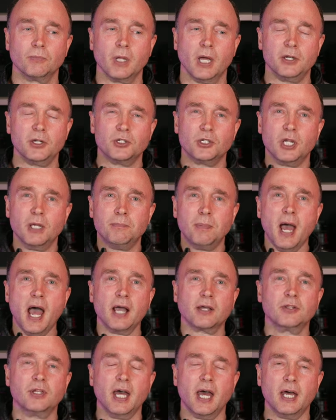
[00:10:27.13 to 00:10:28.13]
And you see,
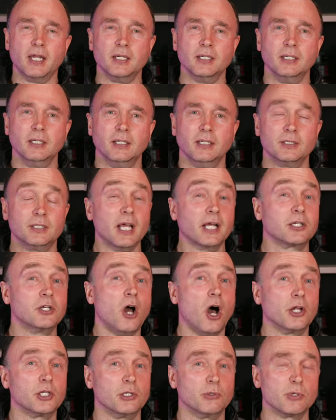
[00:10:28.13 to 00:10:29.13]
back then,
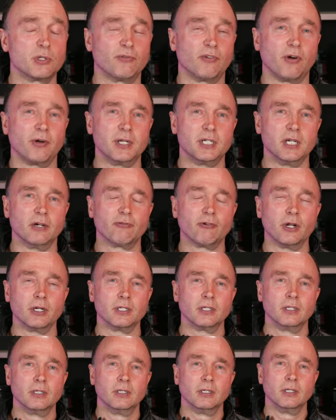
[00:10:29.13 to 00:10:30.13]
technology was very different.